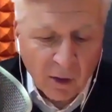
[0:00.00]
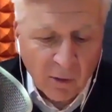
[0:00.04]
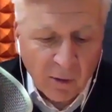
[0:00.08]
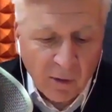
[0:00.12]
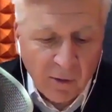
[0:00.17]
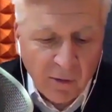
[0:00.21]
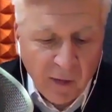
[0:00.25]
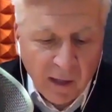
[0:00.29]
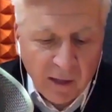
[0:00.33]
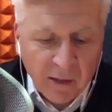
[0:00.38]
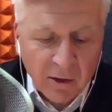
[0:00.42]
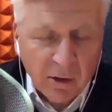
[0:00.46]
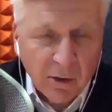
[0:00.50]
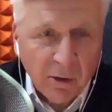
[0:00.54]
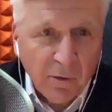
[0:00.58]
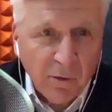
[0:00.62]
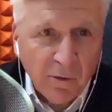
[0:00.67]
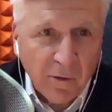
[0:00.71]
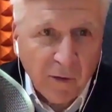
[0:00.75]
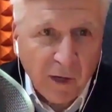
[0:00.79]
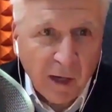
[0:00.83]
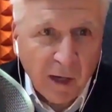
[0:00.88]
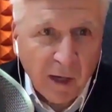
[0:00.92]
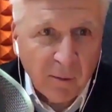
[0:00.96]
We've had 2
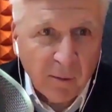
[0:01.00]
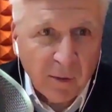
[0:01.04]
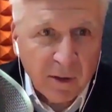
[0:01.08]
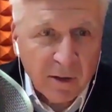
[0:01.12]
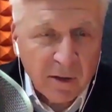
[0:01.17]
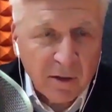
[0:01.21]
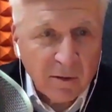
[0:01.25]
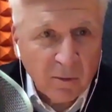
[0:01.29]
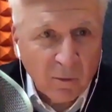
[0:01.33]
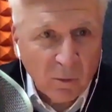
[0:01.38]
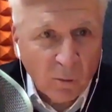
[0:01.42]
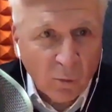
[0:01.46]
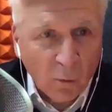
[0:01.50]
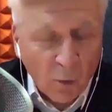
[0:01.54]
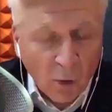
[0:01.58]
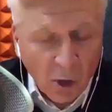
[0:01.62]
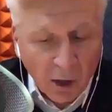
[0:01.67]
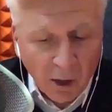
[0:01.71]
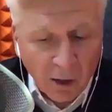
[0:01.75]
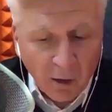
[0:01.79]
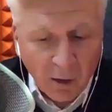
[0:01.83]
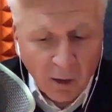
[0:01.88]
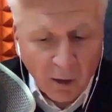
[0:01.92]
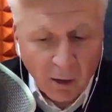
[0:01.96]
families,
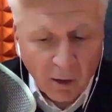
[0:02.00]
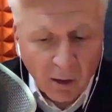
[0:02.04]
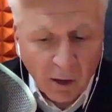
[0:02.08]
one on